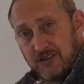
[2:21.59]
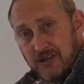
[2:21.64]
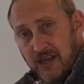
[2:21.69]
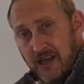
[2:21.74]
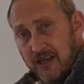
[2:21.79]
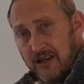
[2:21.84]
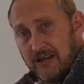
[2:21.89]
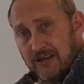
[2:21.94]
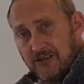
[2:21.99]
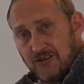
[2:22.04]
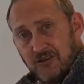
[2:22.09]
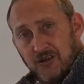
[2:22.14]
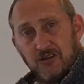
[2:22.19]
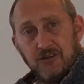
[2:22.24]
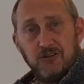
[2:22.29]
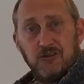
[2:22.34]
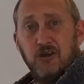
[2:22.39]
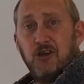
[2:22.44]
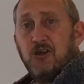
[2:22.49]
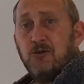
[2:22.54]
and in certain
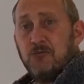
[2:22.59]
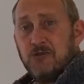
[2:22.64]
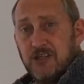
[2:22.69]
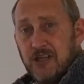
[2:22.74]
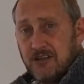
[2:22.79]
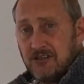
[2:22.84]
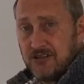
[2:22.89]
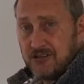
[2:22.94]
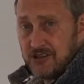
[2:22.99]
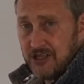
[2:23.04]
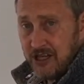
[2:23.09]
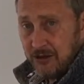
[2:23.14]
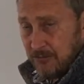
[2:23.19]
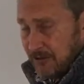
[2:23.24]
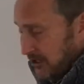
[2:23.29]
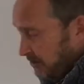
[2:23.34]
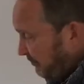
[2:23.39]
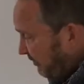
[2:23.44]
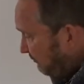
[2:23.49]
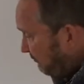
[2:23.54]
circumstances they may
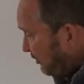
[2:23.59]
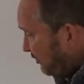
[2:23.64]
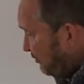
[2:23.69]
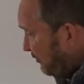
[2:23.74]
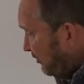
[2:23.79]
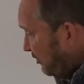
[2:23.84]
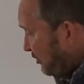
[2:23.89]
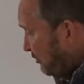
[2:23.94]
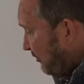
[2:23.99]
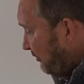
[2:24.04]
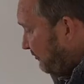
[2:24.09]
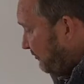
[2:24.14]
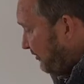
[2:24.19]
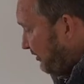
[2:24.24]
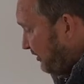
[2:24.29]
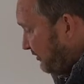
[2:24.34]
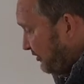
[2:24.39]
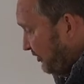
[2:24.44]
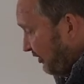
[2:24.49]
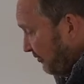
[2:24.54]
be responsible for
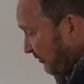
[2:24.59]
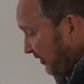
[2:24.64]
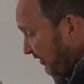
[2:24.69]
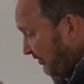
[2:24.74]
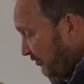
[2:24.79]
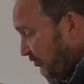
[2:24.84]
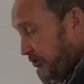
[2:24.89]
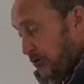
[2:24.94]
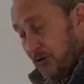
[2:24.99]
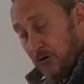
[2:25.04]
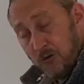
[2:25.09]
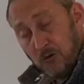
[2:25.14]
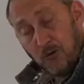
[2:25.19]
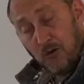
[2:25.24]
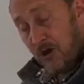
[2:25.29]
determining who